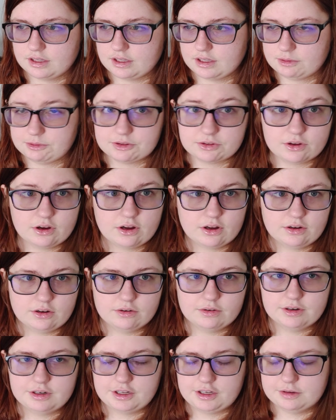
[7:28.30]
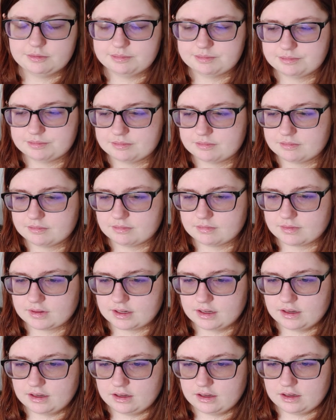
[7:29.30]
He was gone already.
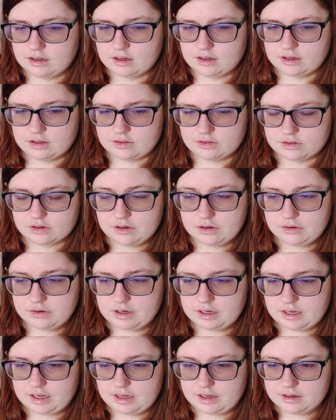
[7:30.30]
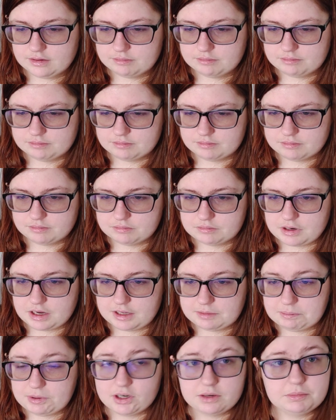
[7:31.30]
So uh,
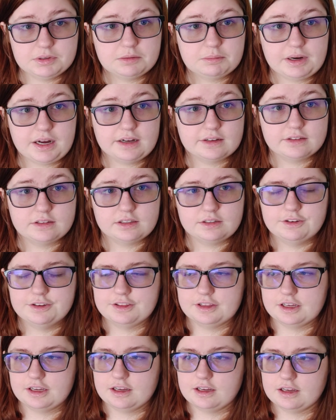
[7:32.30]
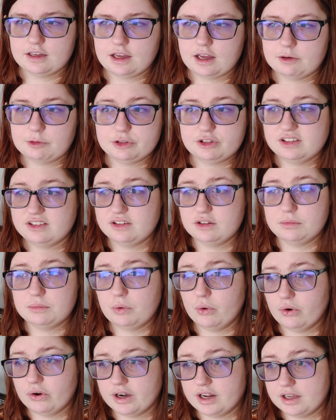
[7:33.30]
I put him in a box and everything. I was still
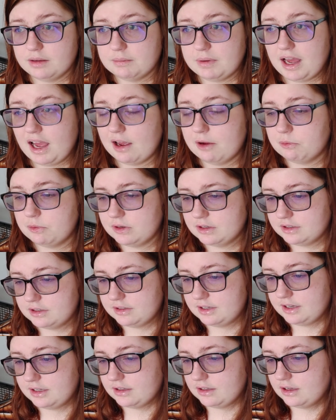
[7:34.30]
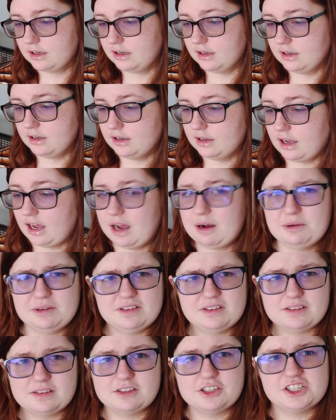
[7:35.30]
mourning, but I wanted to take. I
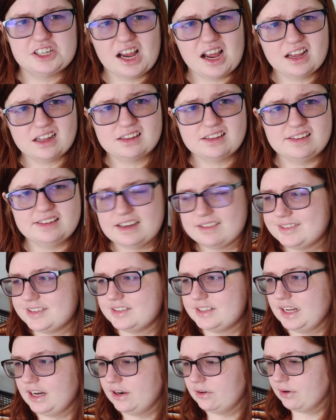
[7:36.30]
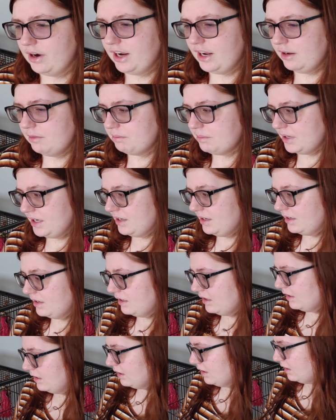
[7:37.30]
was shocked and devastated, right?
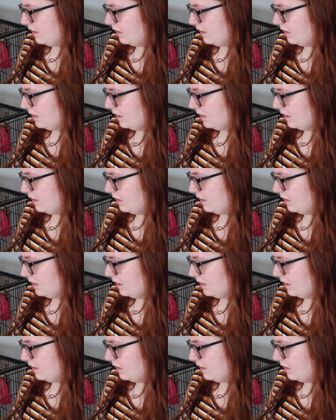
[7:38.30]
But